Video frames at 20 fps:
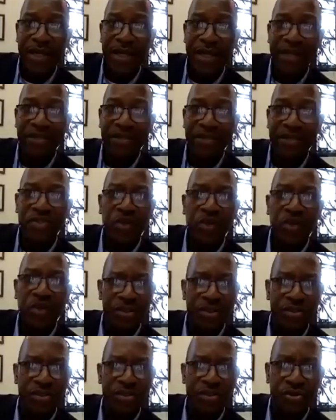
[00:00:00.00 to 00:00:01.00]
manage,
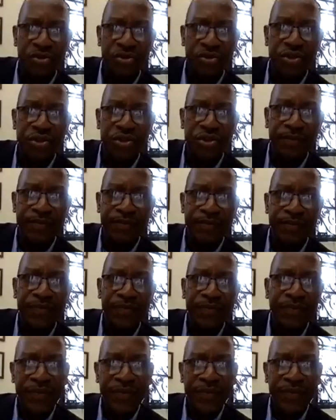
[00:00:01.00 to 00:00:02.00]
into an institution
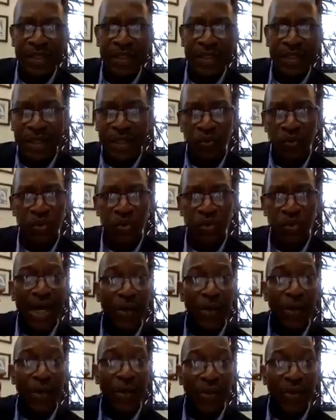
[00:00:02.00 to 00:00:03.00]
that would
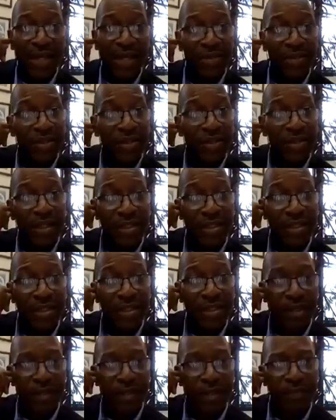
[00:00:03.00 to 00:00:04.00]
outlast its
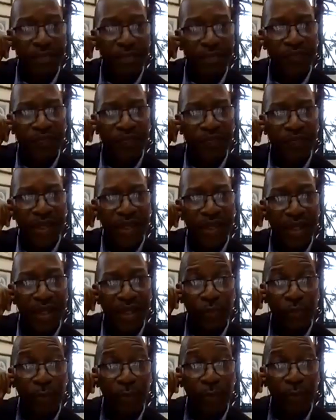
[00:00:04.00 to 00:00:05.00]

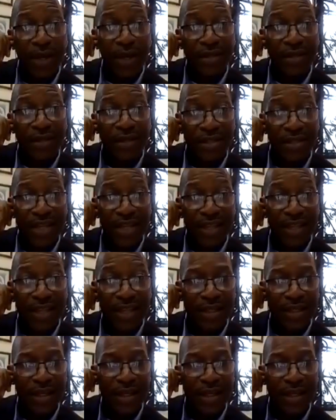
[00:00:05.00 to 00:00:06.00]
proprietors
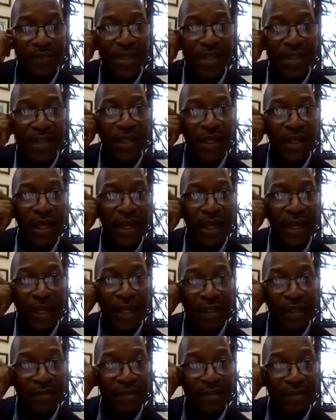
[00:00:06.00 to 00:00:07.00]
at the time.
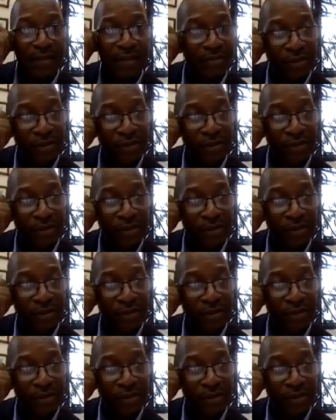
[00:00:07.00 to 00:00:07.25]
And